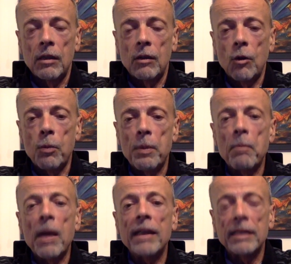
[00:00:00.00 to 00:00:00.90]

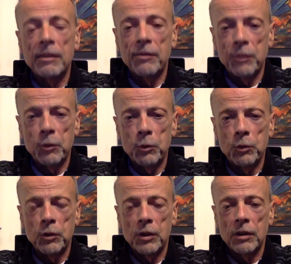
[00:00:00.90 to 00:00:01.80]
open-minded
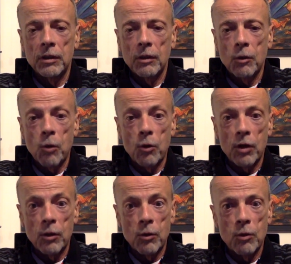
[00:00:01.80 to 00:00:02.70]
views, quote
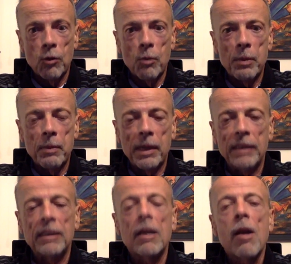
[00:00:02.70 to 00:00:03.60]
unquote
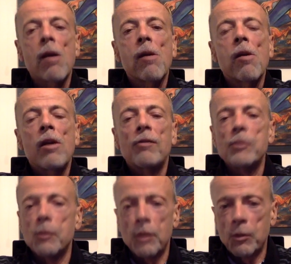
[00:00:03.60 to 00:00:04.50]
open-minded, if you
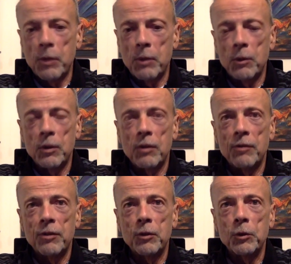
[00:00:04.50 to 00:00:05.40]
don't agree with their
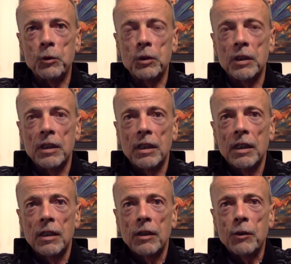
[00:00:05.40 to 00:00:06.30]
views,
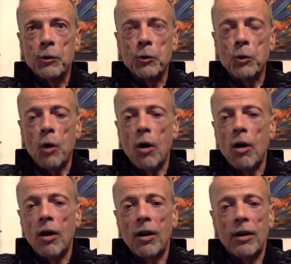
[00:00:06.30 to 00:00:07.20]
you
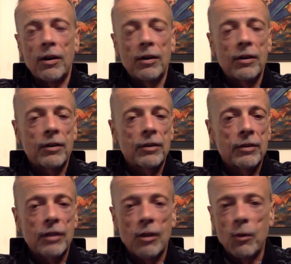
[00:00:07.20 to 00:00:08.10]
are
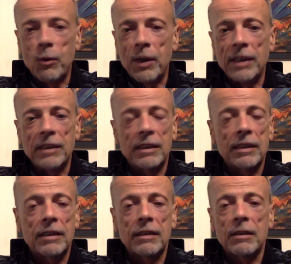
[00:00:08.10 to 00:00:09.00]
a
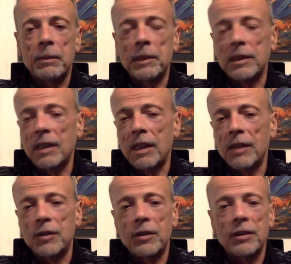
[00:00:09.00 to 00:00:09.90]
racist, a
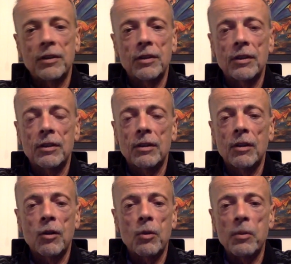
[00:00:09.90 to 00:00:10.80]
misogynist,
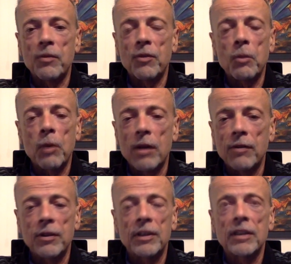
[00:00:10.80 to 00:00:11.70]
a homophobe,
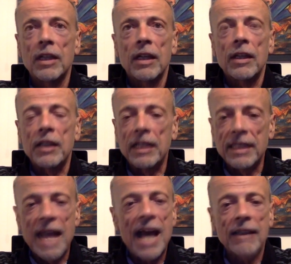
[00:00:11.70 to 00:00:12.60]
whatever it is. The
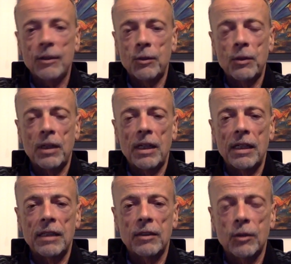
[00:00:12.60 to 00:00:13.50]
attacks are
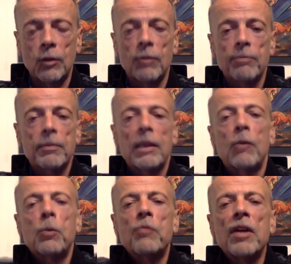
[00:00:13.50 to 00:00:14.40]
relentless. So we've